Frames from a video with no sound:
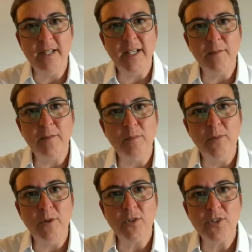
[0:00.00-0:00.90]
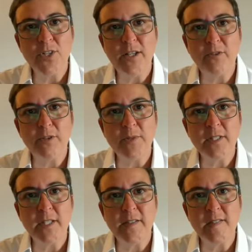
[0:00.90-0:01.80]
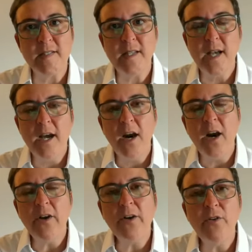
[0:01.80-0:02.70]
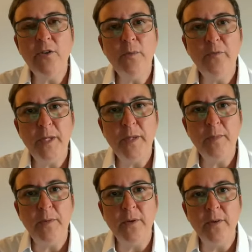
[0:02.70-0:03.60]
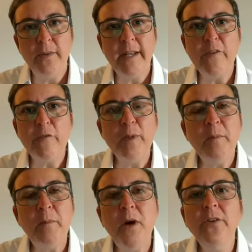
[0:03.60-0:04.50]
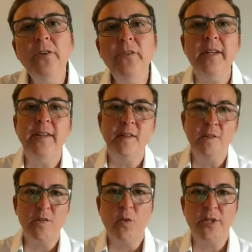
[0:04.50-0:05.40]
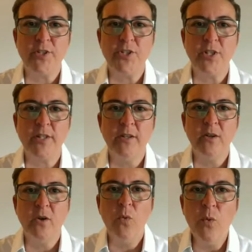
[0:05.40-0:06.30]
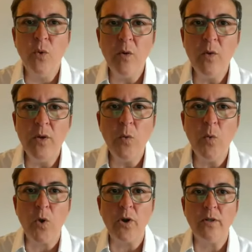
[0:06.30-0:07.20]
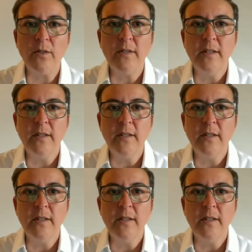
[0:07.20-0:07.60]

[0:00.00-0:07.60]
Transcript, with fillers: um, blockchain and cryptocurrency are a group of people that have been pondering this question what would a world